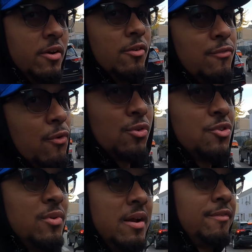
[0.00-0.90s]
here, 4th
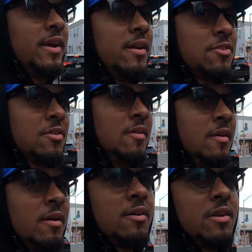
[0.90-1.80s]
Street I think it is,
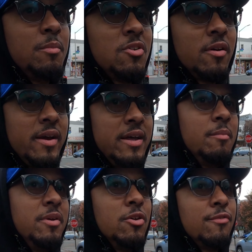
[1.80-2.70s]
because I'm just looking at
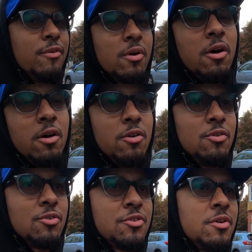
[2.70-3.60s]
the beautiful
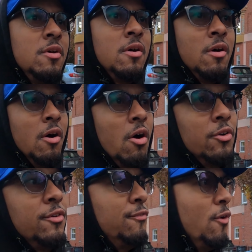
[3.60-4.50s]
colors
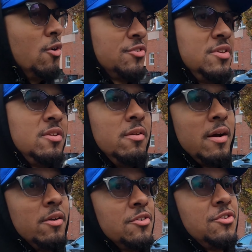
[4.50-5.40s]
of the fall season
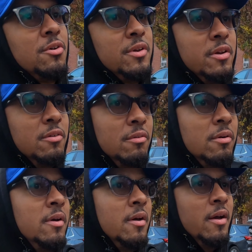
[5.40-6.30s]
I'm gonna show you
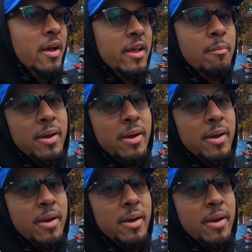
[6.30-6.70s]
in a